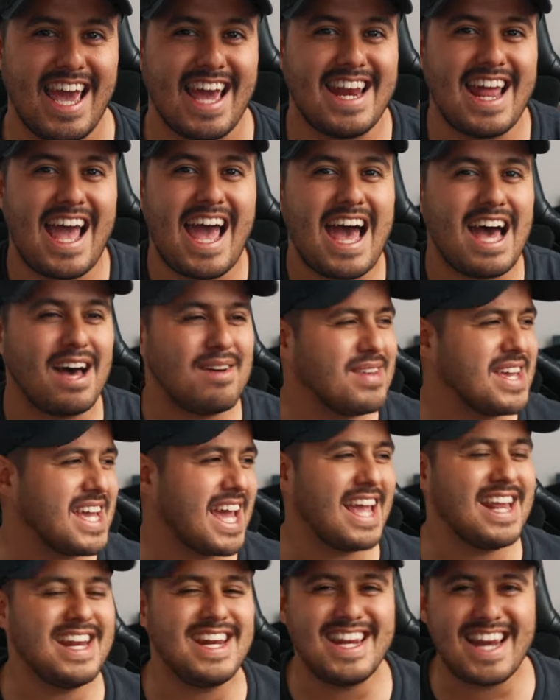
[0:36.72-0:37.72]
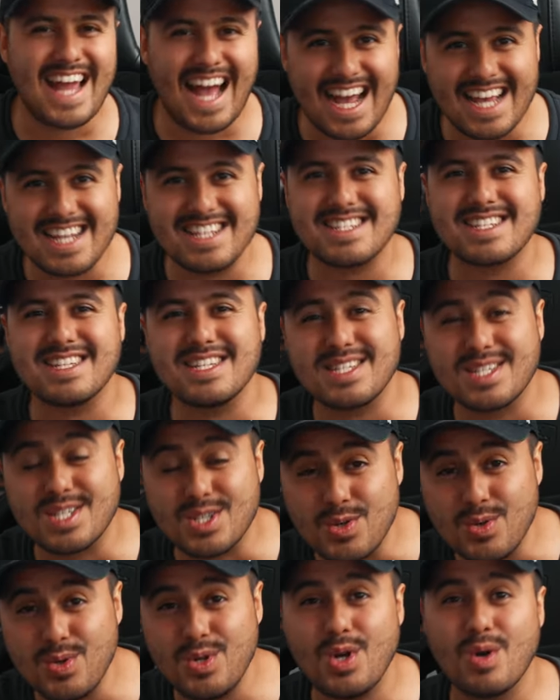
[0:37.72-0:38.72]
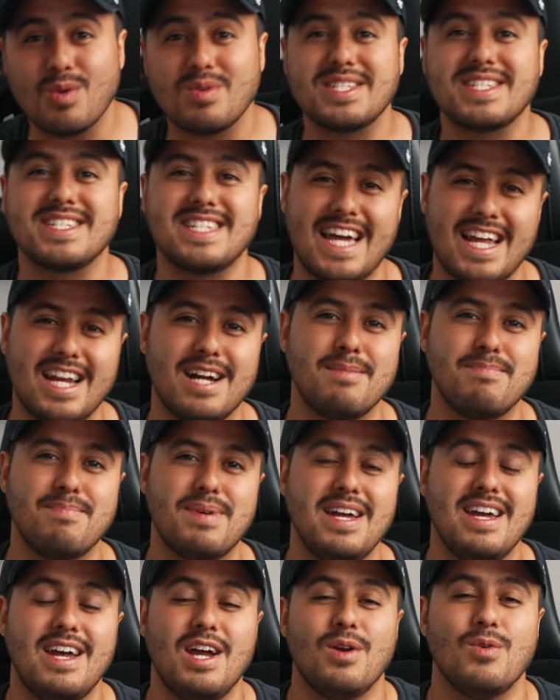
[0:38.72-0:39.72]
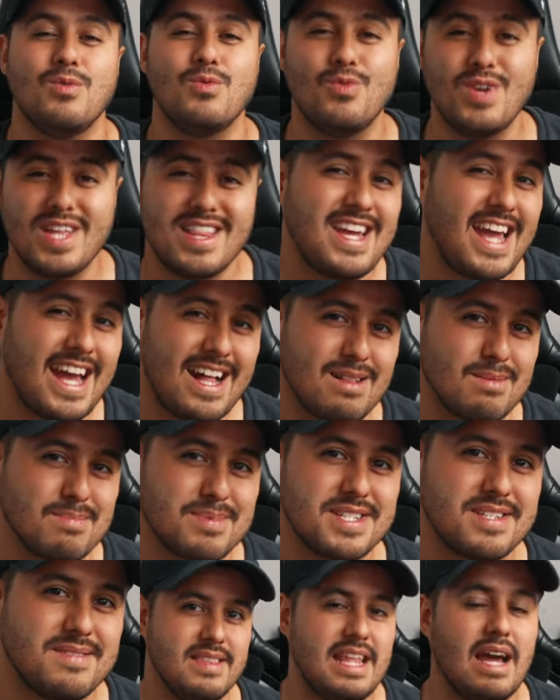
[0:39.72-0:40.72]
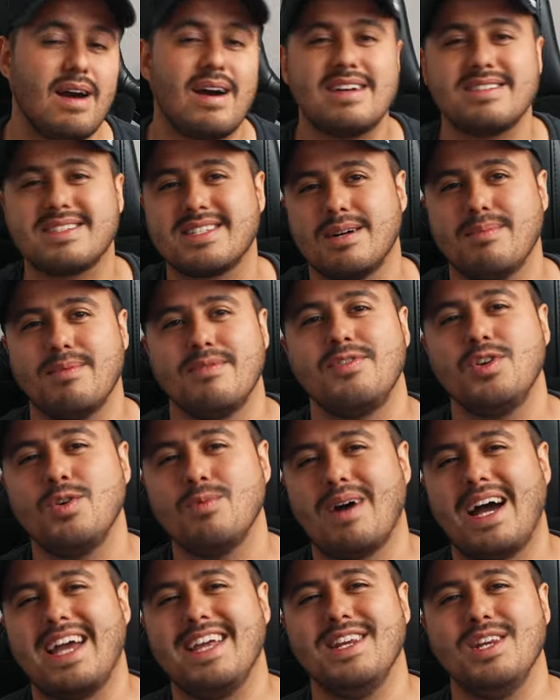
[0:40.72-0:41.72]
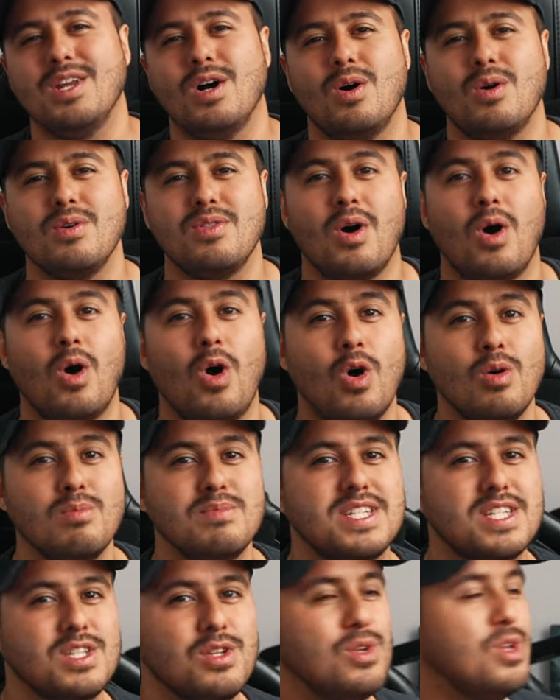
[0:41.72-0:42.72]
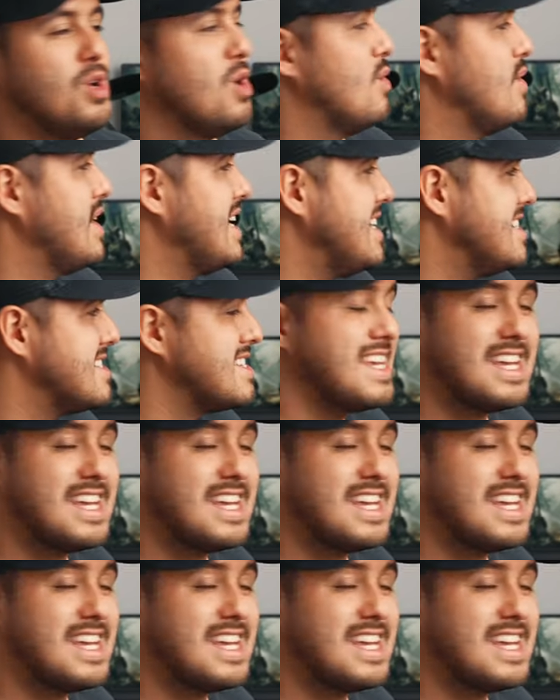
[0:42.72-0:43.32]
and having a nice studio setup really helps. Now, as some of you might know, the home studio is